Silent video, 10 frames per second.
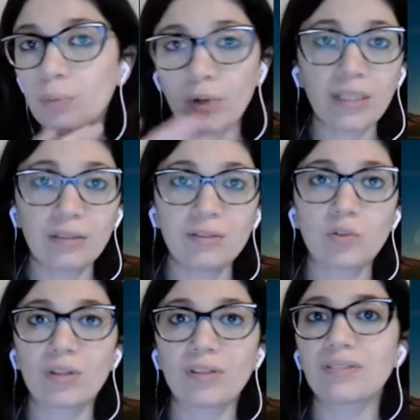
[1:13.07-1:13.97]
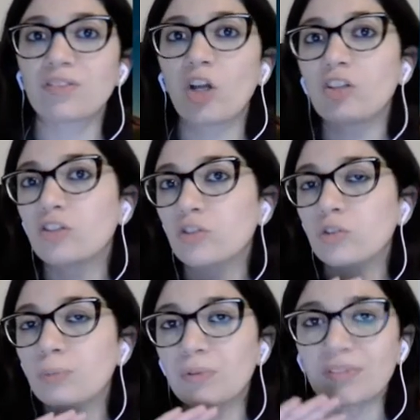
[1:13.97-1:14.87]
points, so this is not a
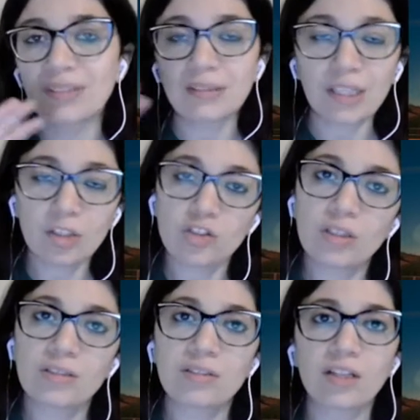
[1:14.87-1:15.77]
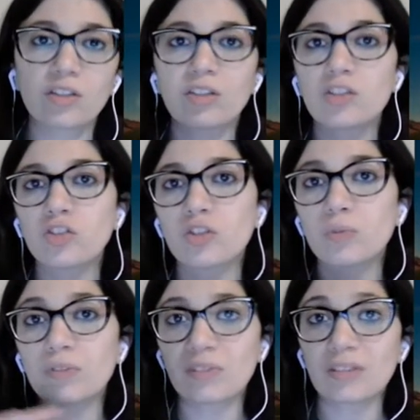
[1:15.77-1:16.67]
school presentation, it's not a research
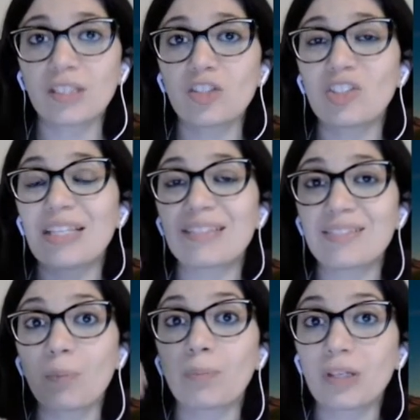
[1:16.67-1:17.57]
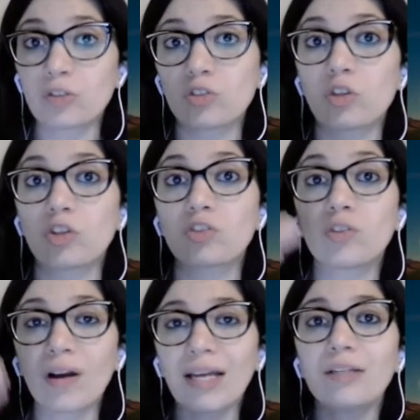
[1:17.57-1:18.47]
presentation, it's a pitch. So you're
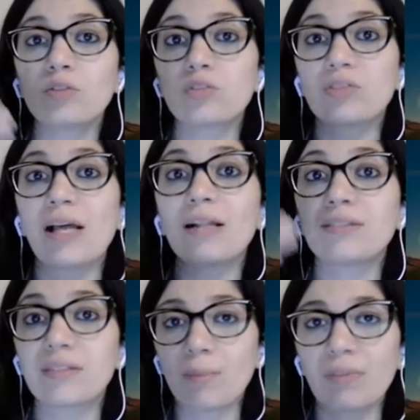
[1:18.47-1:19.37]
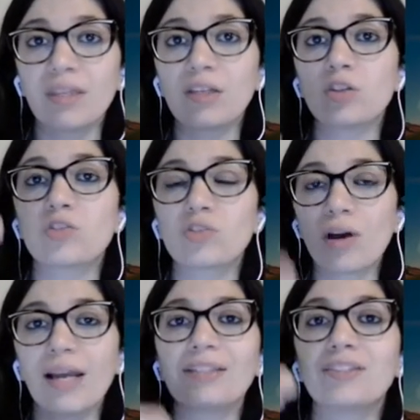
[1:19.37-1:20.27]
trying to sell something, you're
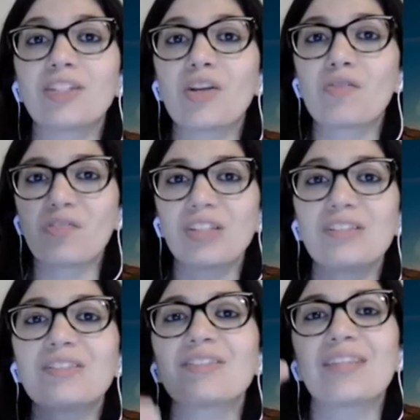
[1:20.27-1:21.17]
trying to convince